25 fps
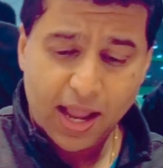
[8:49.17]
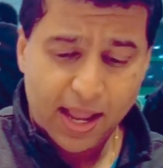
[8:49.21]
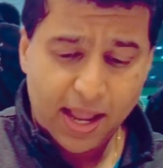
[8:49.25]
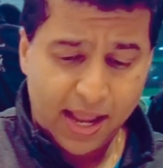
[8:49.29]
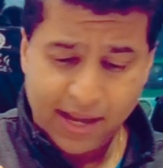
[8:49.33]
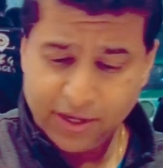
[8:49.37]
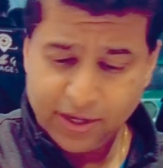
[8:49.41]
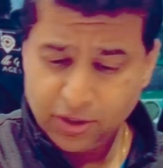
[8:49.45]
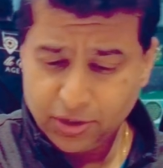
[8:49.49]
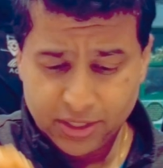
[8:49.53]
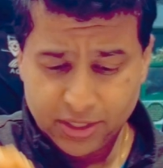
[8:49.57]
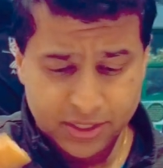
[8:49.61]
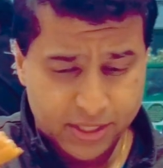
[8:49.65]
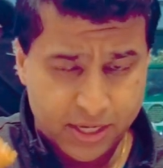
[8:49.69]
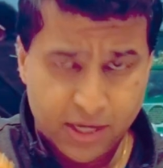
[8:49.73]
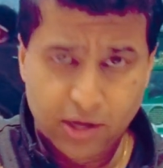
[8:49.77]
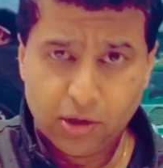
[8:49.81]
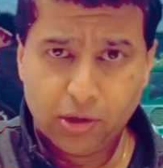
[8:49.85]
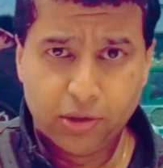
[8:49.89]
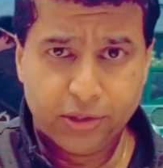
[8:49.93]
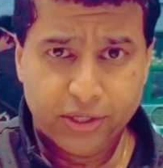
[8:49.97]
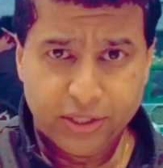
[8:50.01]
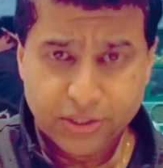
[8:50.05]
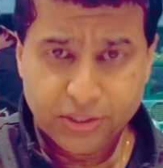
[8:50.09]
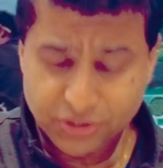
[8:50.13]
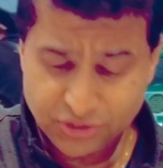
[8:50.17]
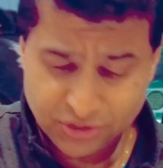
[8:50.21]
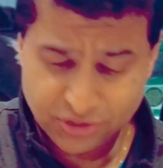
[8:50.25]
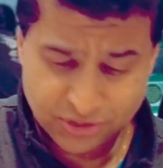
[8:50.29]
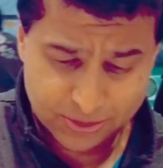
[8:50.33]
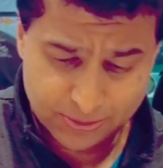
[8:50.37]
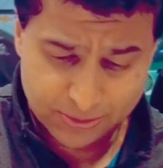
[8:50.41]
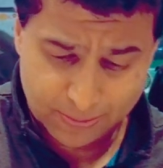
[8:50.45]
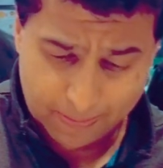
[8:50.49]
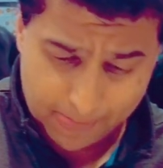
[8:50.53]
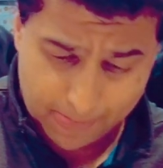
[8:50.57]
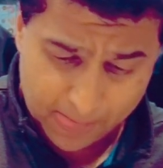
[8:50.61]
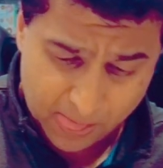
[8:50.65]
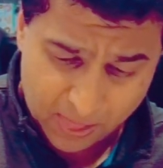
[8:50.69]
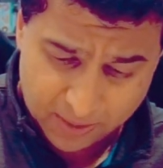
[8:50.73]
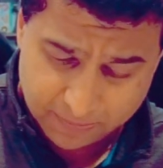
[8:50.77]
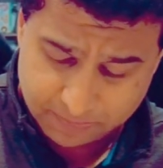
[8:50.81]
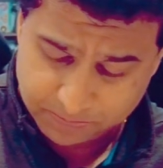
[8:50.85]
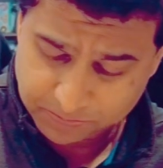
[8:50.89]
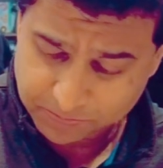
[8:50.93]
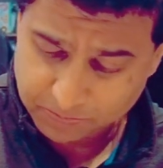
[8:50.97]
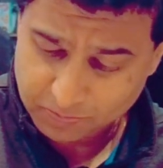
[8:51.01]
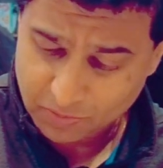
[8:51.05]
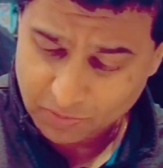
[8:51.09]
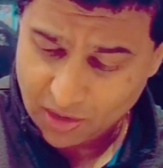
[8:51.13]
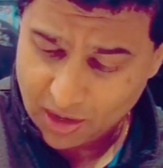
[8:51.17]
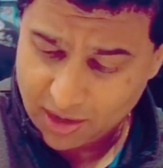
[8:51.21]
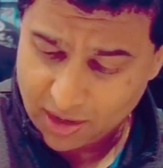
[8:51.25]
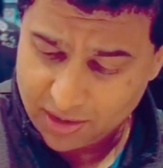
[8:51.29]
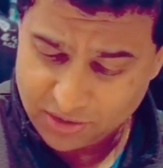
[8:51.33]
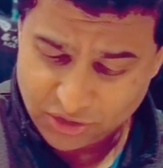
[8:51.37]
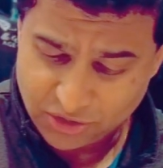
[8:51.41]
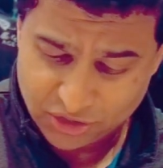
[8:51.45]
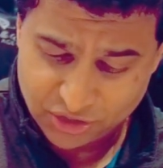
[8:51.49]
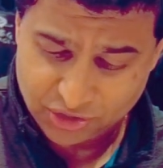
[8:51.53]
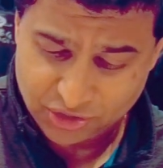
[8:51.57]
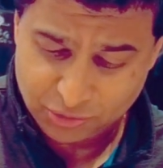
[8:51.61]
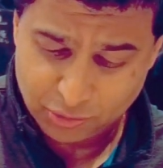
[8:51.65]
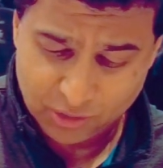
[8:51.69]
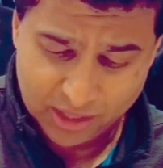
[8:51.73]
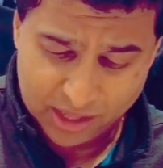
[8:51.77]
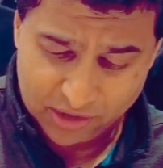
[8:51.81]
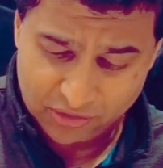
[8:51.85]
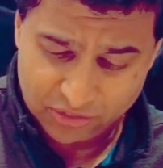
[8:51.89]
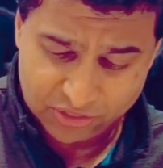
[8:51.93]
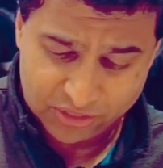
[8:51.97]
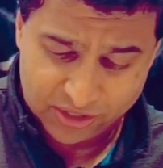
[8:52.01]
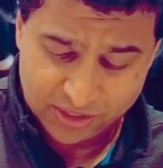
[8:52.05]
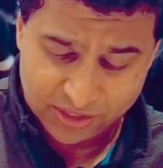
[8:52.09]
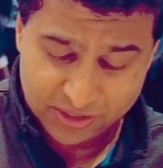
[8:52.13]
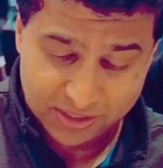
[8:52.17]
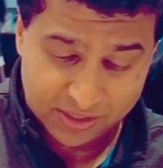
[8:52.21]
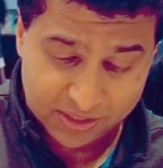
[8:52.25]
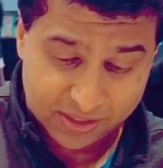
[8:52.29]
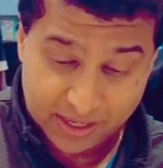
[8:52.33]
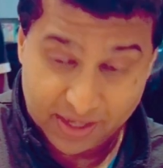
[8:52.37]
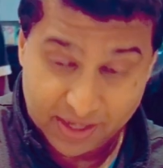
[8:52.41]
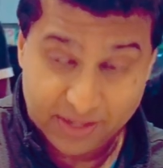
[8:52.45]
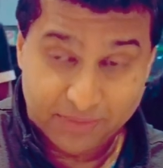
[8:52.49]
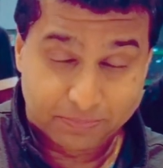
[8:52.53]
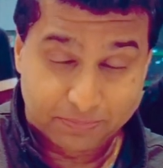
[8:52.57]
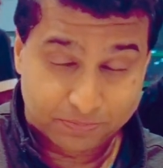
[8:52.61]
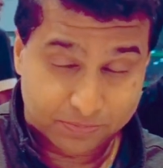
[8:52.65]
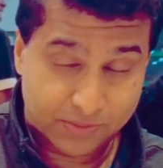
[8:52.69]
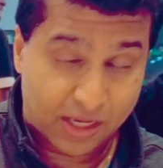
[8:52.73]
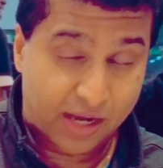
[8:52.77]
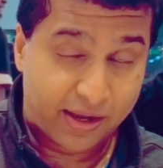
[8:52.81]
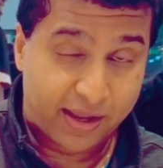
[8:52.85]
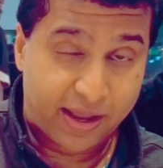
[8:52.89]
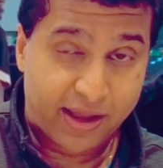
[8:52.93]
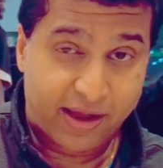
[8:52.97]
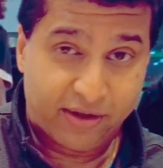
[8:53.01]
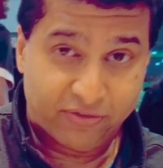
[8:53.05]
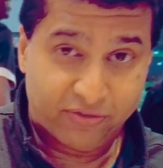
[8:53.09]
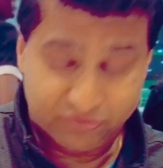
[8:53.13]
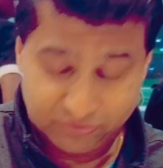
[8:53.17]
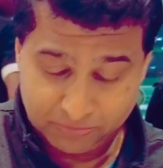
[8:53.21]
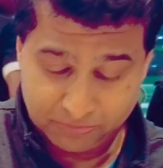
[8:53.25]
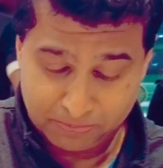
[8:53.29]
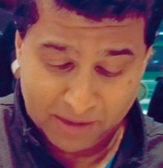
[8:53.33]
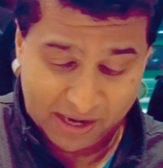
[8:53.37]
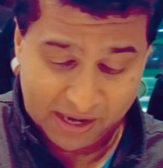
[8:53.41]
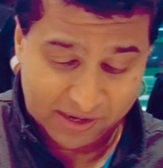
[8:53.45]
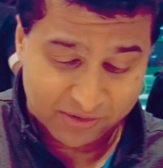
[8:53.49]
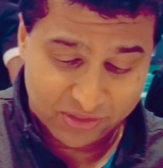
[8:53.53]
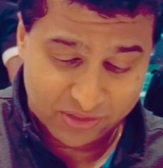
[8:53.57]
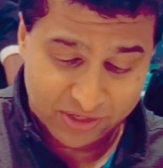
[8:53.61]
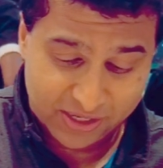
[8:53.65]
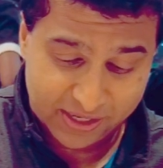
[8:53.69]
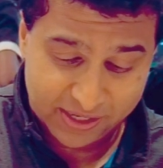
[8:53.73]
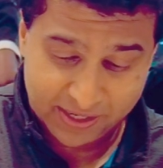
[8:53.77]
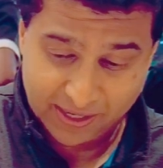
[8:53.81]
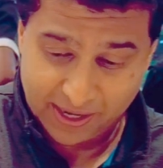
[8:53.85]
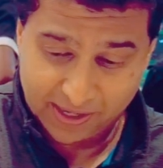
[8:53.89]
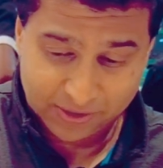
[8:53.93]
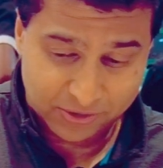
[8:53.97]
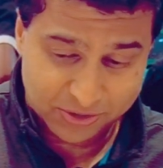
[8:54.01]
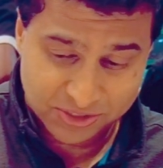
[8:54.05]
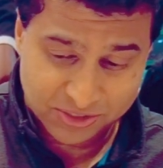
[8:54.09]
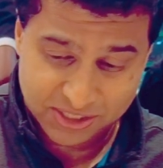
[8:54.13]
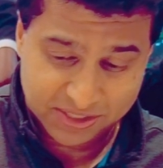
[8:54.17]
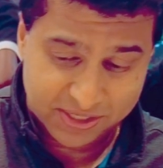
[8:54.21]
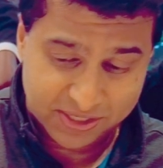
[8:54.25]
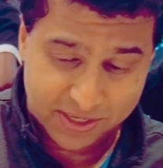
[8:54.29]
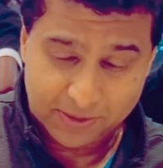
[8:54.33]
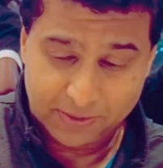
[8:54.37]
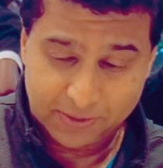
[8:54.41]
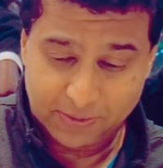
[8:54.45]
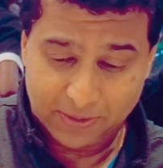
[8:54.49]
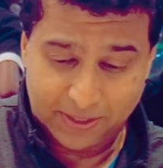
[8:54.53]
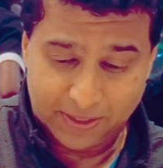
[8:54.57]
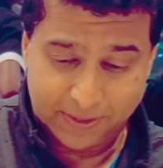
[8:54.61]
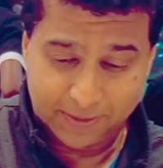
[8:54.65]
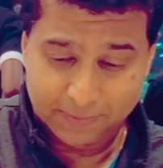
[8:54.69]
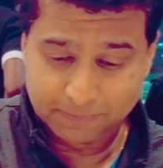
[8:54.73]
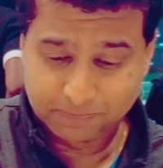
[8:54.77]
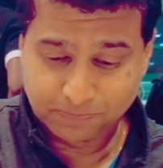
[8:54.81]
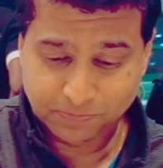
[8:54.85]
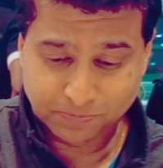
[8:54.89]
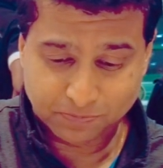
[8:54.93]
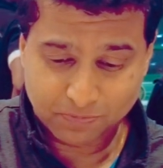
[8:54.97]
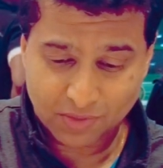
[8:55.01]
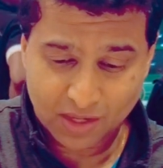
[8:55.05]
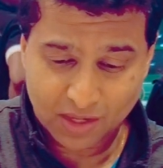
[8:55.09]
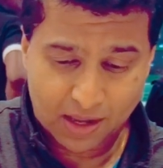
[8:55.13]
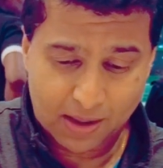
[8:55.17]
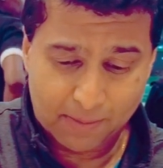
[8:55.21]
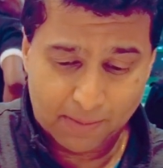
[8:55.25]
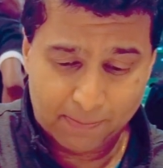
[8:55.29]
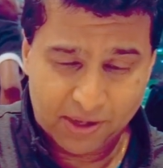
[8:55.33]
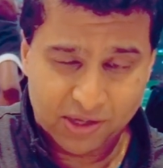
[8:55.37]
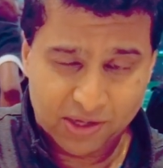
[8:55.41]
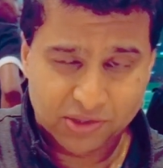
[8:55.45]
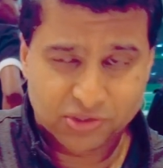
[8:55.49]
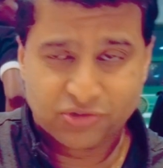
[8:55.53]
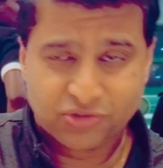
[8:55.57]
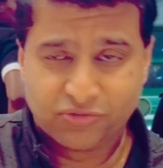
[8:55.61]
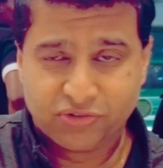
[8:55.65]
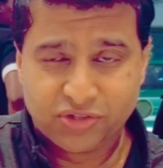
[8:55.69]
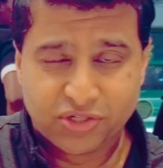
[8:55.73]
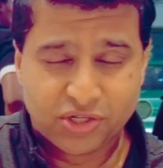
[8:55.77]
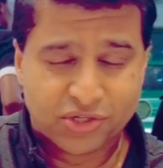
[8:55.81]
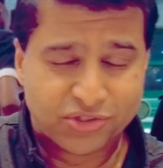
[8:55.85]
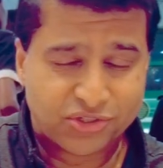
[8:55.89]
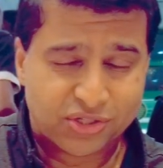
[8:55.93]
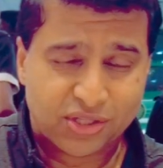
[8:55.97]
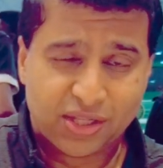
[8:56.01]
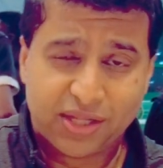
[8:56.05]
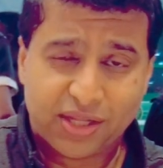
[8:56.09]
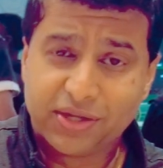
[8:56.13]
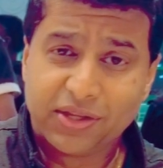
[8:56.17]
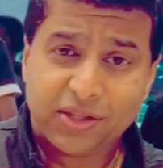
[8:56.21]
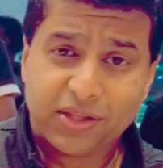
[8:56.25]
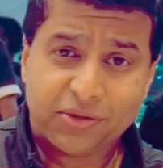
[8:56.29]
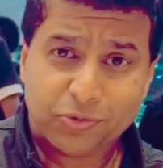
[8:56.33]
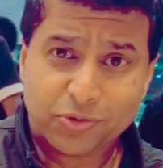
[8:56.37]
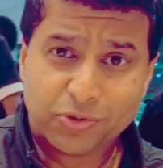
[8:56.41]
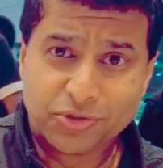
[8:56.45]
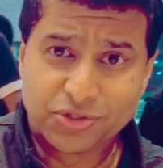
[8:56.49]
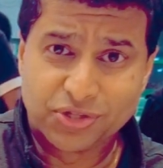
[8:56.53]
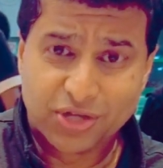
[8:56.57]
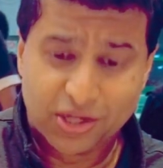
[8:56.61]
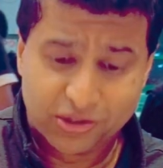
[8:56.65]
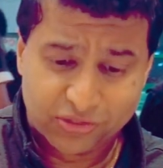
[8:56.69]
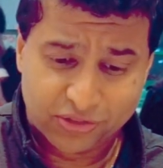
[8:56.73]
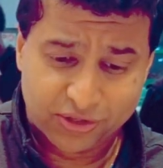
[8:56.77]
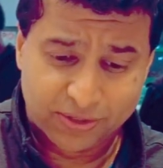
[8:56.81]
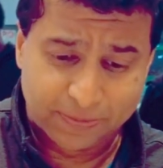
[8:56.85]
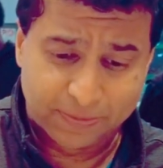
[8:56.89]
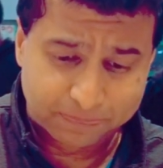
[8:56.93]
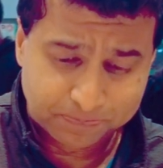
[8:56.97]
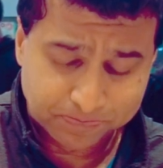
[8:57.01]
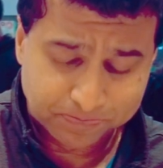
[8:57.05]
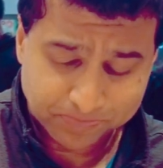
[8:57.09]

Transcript: I could inhale these just without thinking, and I have. Back in the day, I could take down like a box of a dozen like it was nothing.